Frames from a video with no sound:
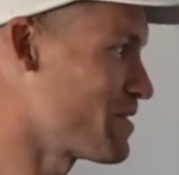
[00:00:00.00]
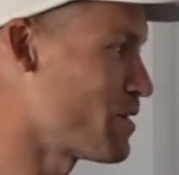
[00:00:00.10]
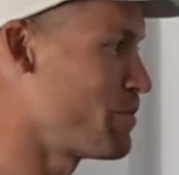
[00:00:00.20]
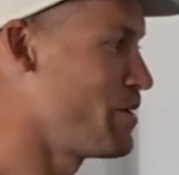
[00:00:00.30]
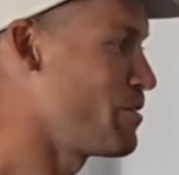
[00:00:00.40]

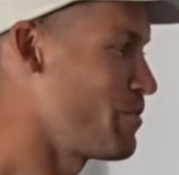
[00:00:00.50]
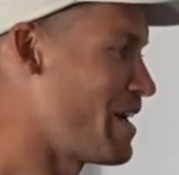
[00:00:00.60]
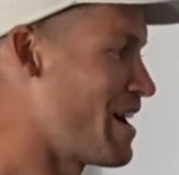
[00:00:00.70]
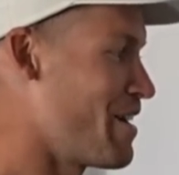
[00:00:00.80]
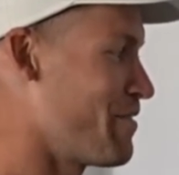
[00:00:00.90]
Up here we
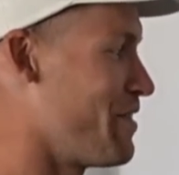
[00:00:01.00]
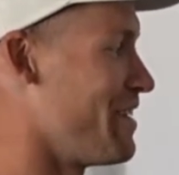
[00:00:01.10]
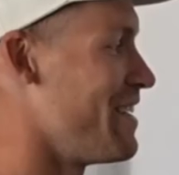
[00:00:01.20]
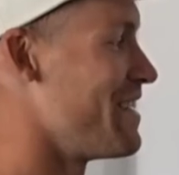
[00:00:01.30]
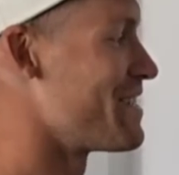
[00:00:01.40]
have
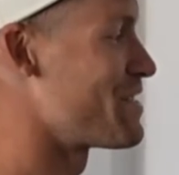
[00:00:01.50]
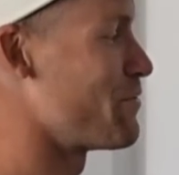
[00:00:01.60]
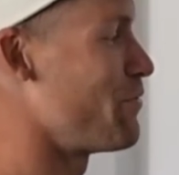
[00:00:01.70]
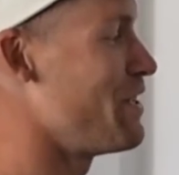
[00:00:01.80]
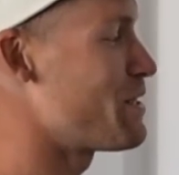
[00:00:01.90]

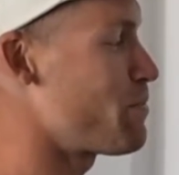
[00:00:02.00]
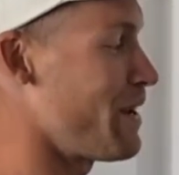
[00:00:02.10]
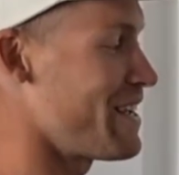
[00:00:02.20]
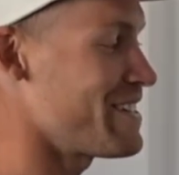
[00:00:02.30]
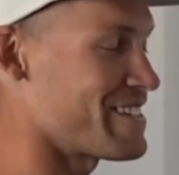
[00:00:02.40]
Sophia's
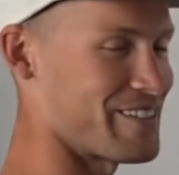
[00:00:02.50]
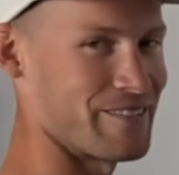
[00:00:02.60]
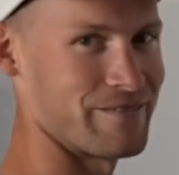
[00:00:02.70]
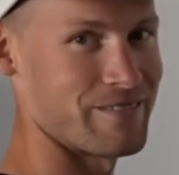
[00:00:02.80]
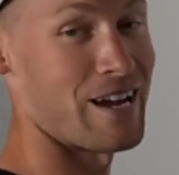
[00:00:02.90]
plants,
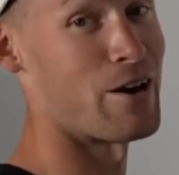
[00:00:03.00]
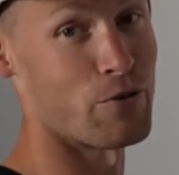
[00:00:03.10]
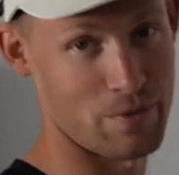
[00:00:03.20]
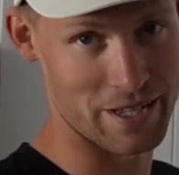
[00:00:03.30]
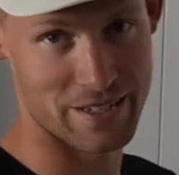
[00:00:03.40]

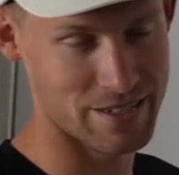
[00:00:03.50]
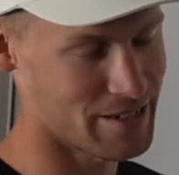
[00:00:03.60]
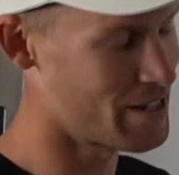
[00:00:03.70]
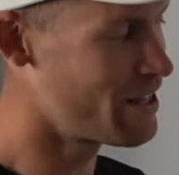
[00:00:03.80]
our plants.